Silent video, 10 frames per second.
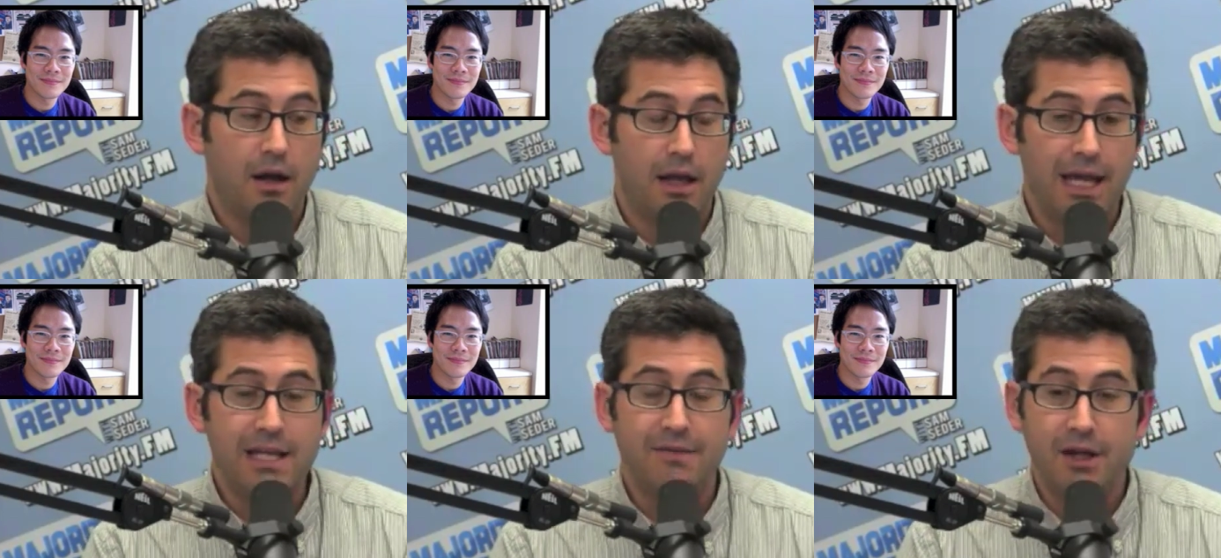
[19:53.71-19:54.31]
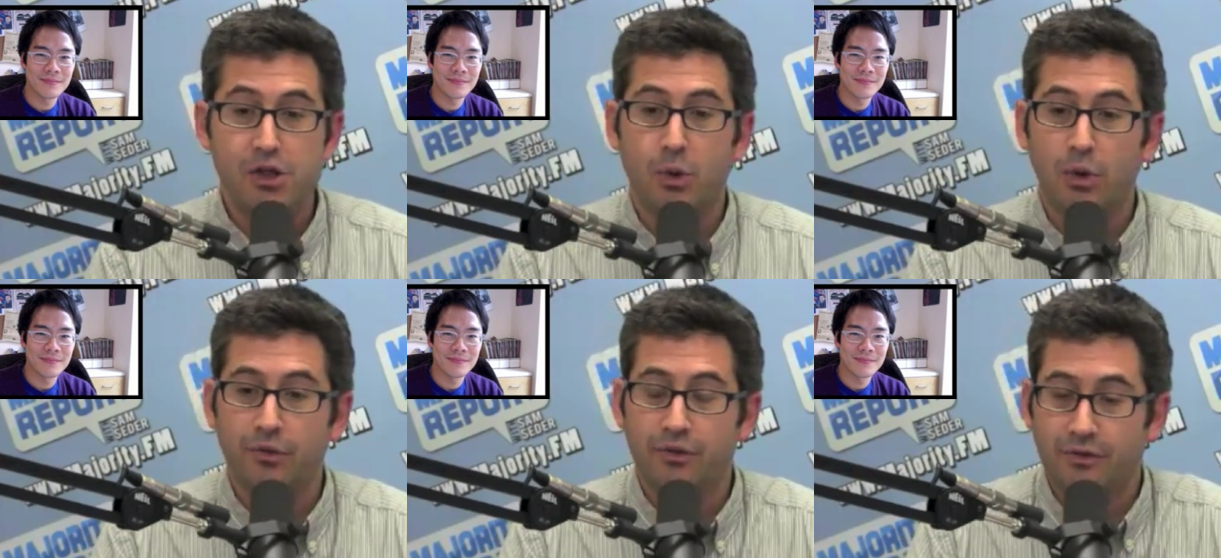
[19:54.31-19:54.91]

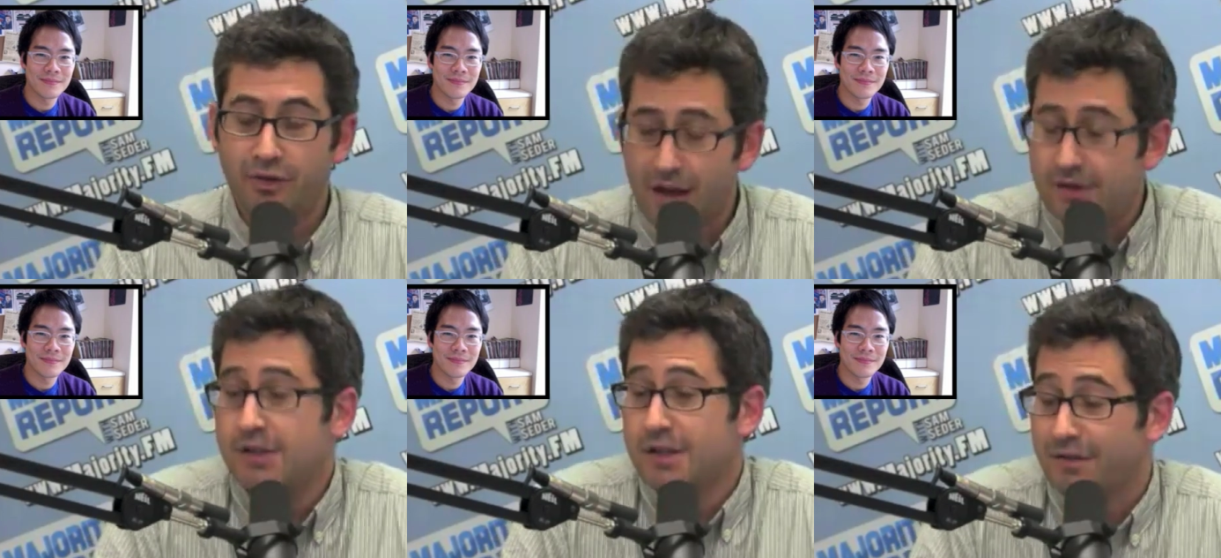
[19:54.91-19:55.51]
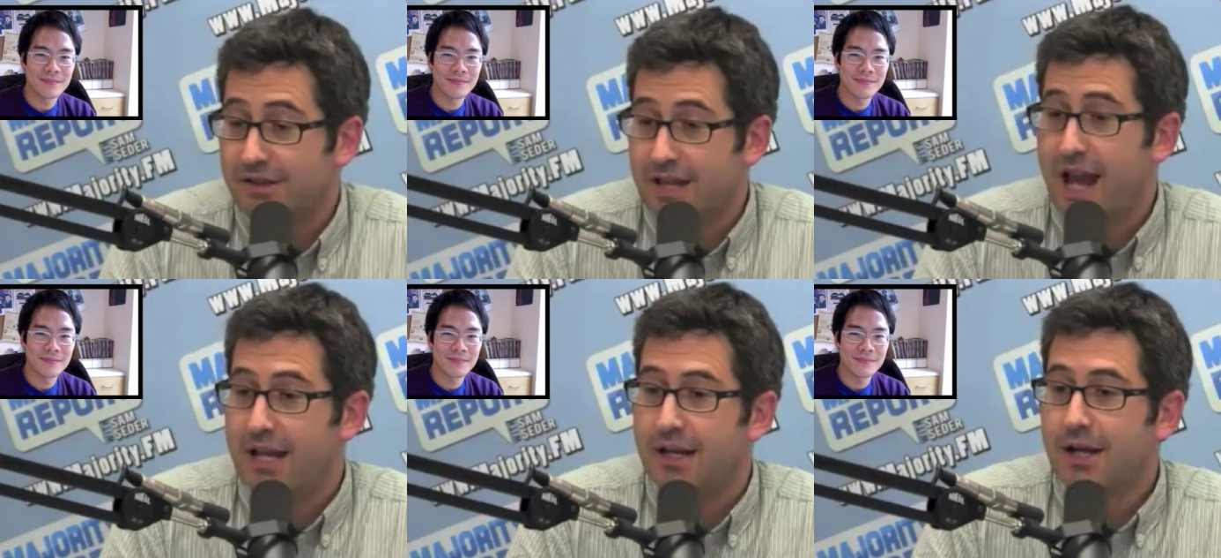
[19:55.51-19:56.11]
Speaker 1: individuals, citizens of a
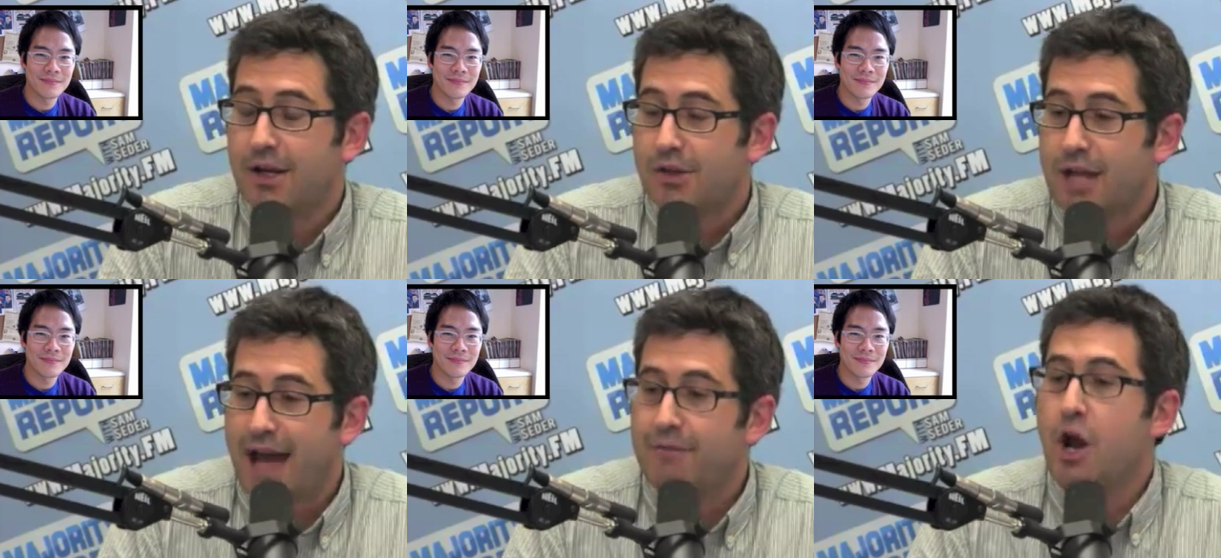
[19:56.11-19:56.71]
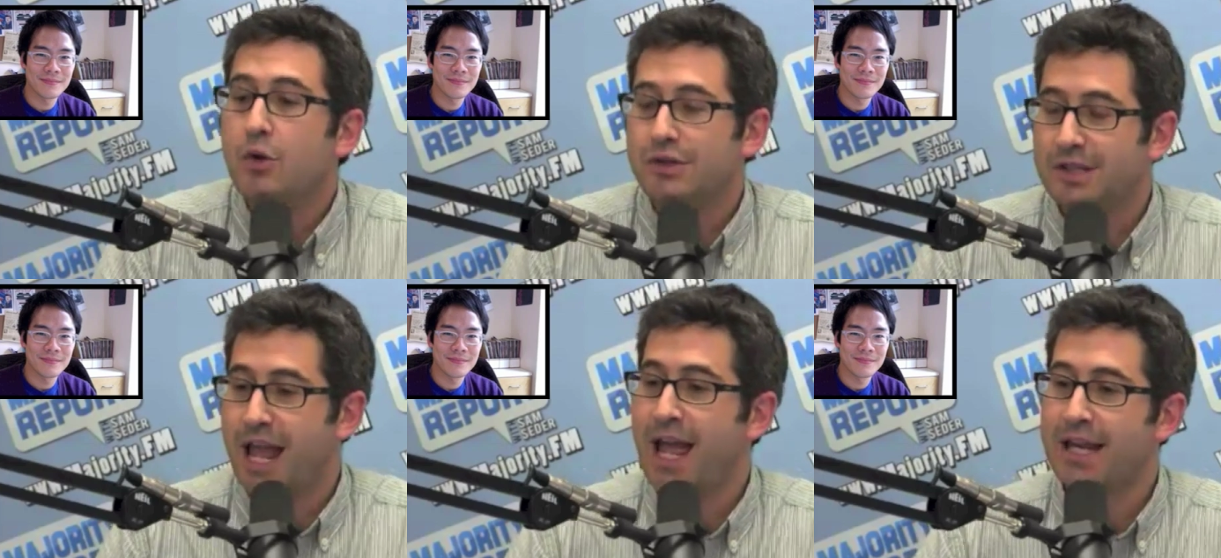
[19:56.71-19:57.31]
state, have no
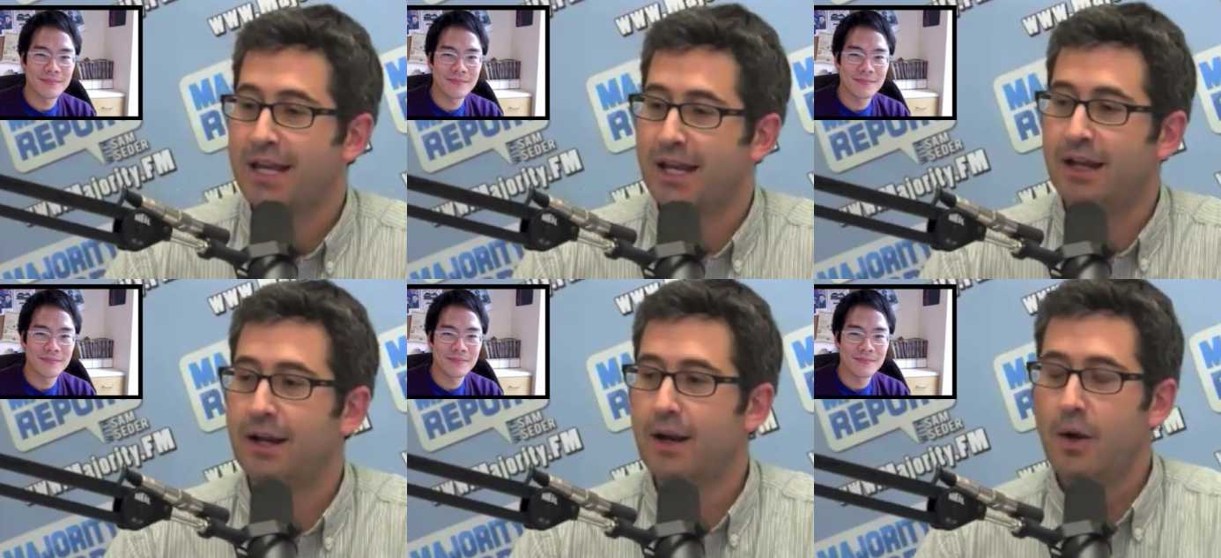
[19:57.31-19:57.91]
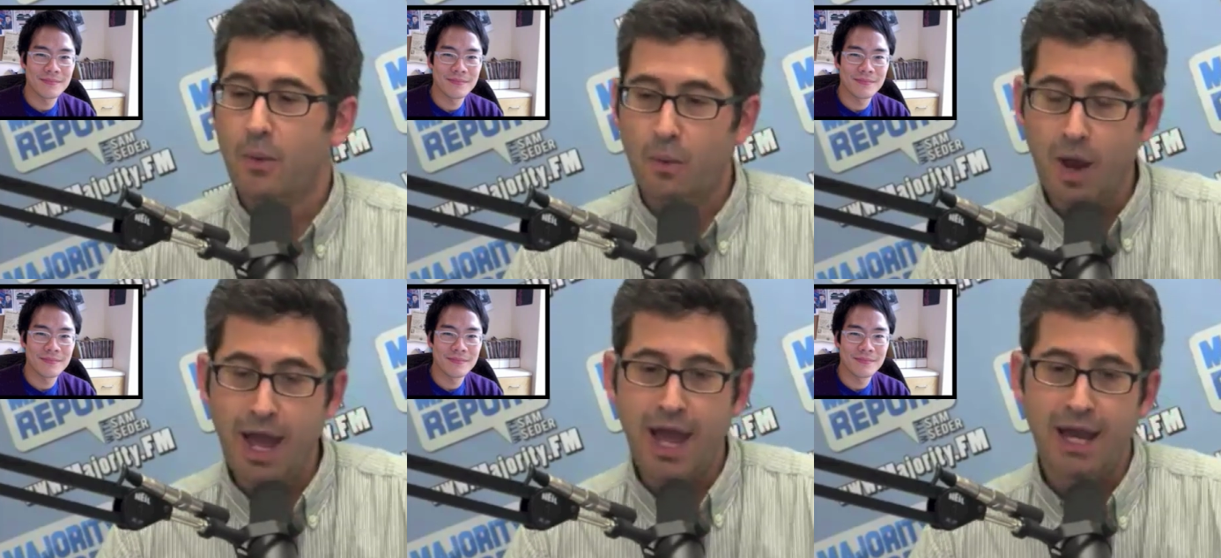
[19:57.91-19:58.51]
standing
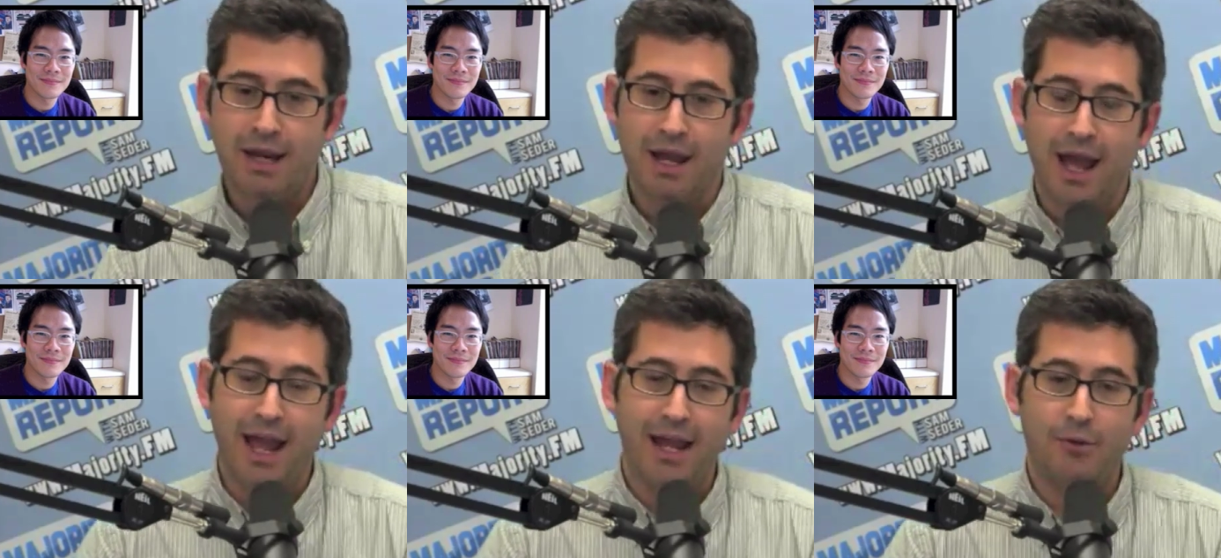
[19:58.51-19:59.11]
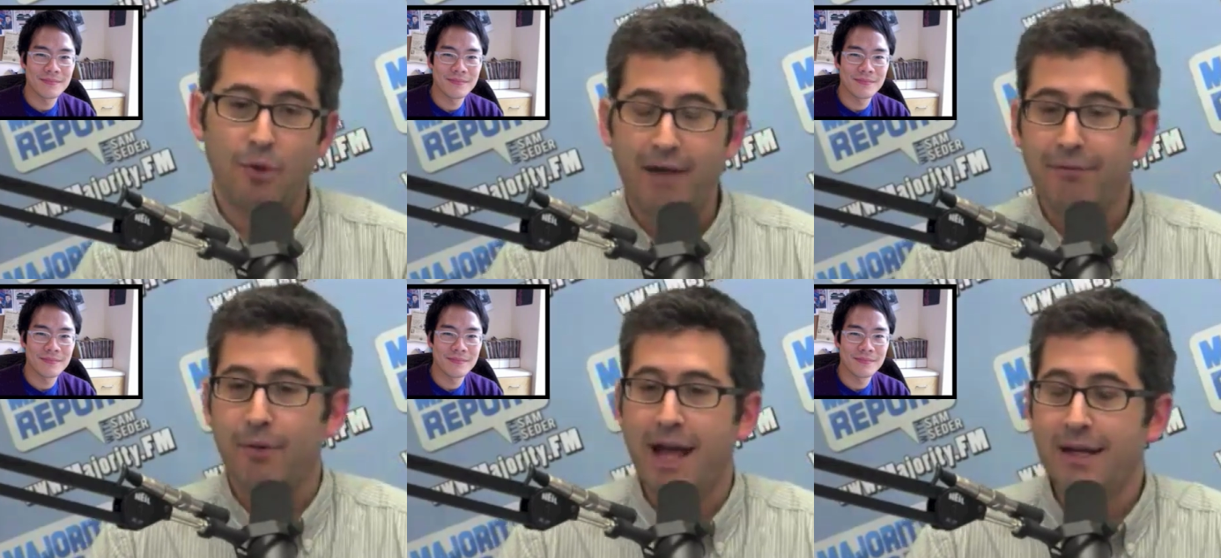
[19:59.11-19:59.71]
when a
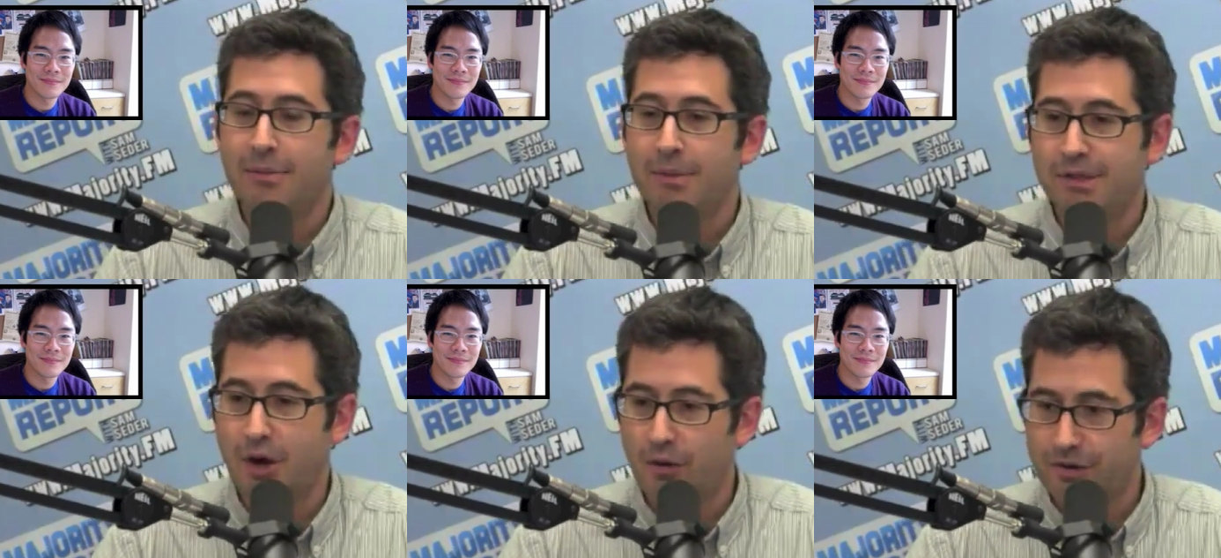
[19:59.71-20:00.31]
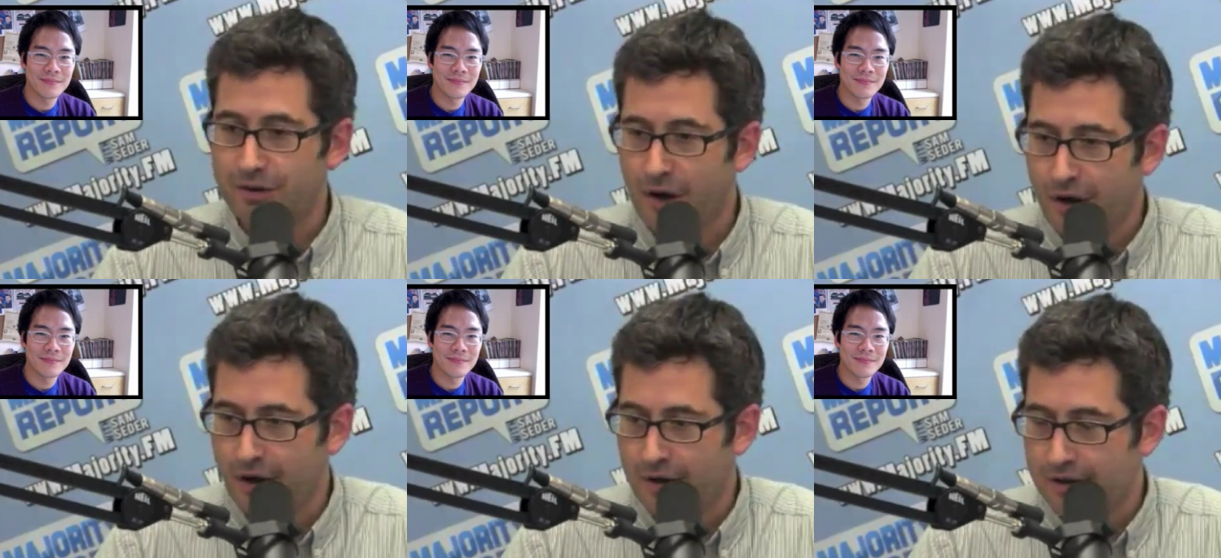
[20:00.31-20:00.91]
referendum is
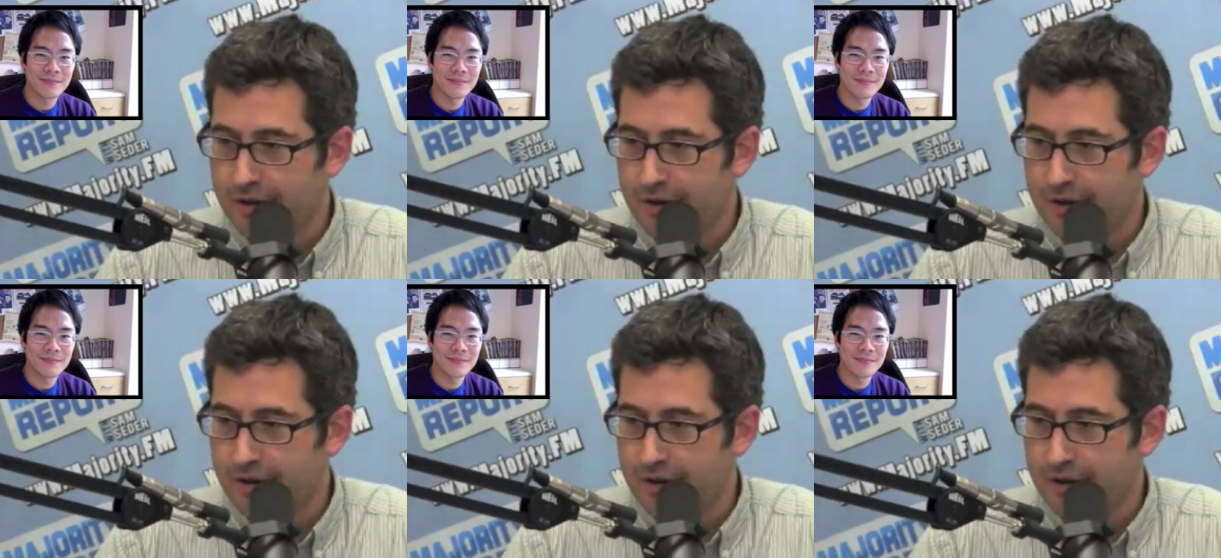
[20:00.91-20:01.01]
overturned.